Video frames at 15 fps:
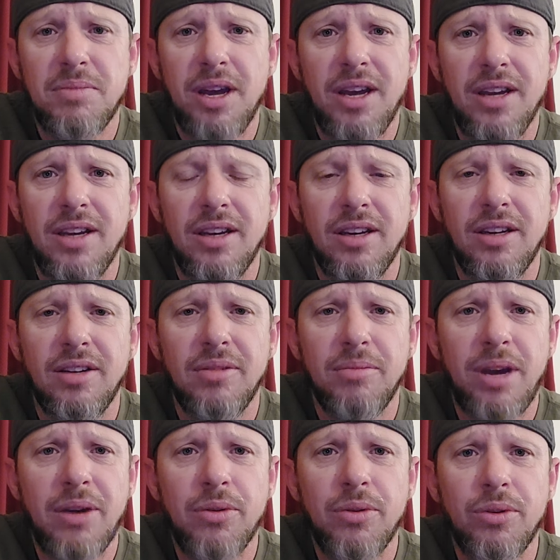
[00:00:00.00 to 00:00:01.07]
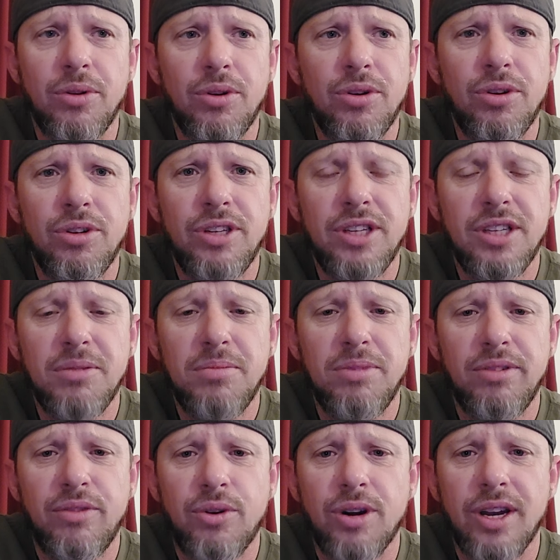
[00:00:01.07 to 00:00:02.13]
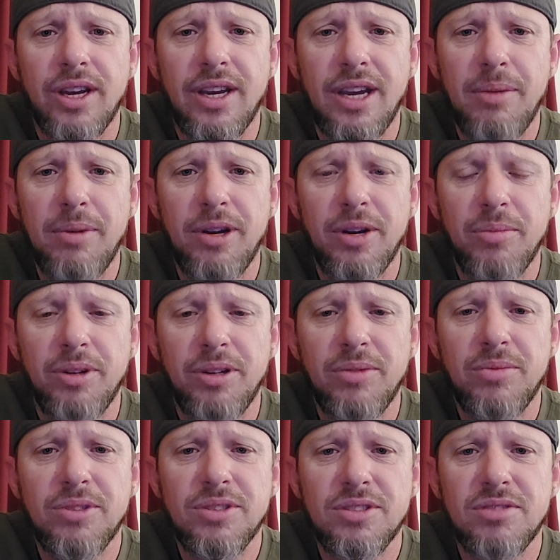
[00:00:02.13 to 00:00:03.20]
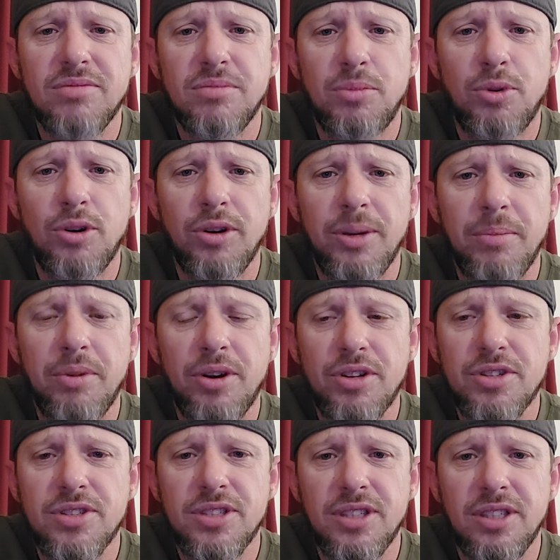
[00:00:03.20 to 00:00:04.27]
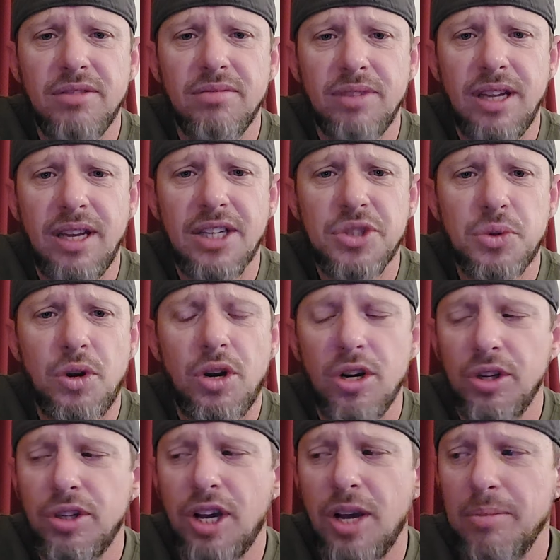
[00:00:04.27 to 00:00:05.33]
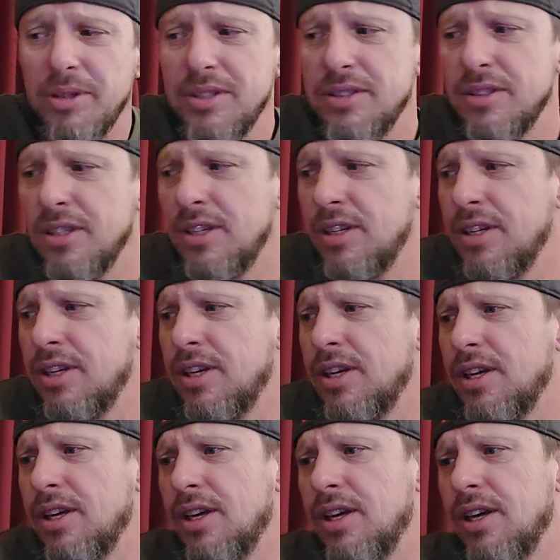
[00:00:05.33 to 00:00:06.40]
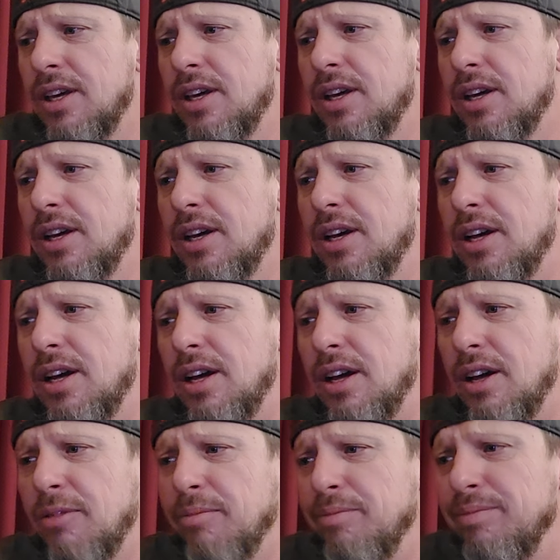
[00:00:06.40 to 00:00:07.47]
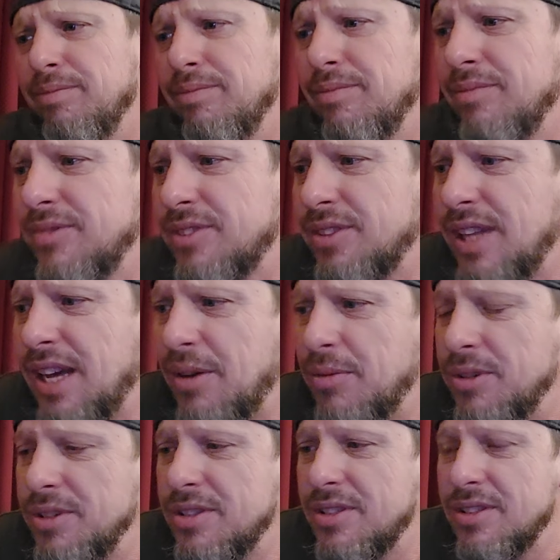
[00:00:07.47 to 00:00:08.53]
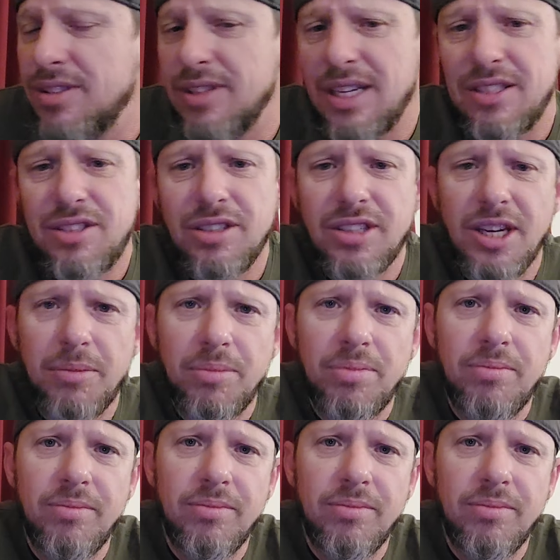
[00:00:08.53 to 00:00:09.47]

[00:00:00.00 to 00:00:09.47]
my recruiter did before I came here, but it was more in person and actual hard copies. Um, so that took up,